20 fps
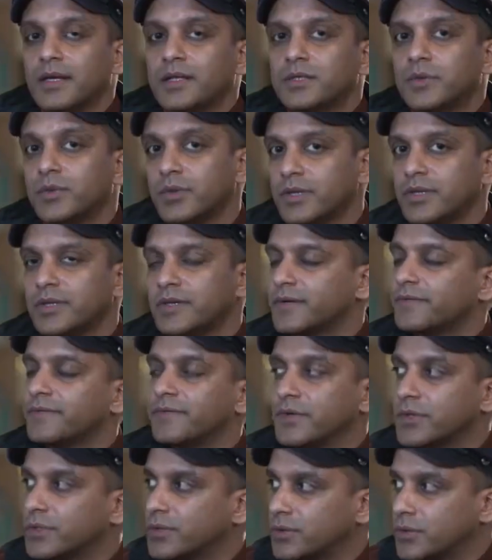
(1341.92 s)
So we're going to
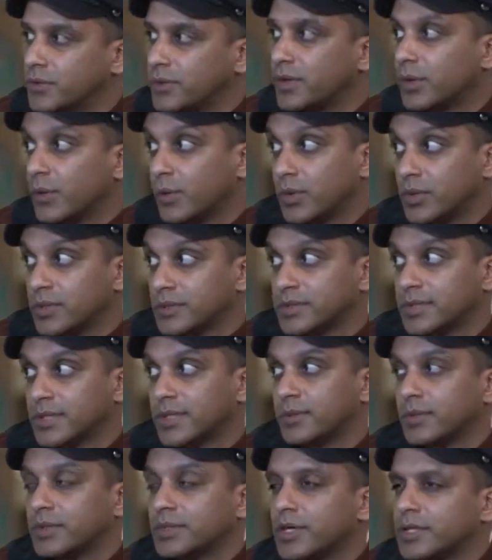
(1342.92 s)
review what
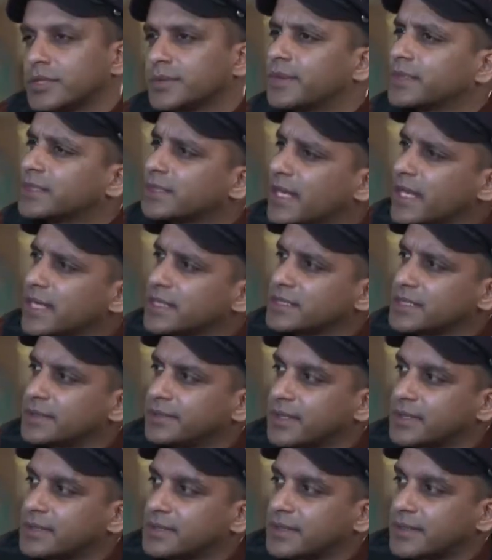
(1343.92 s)
uh, we talked about last
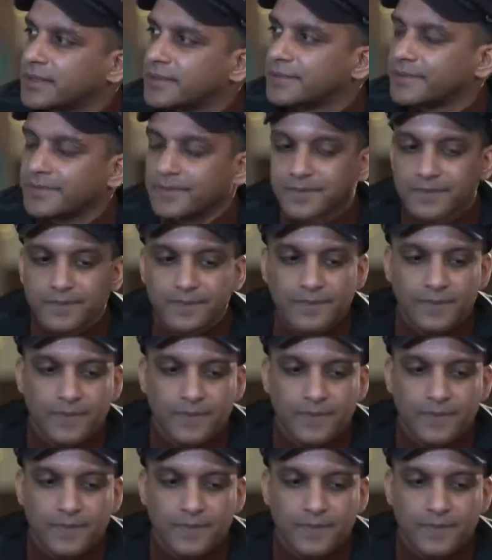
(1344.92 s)
semester. Yeah.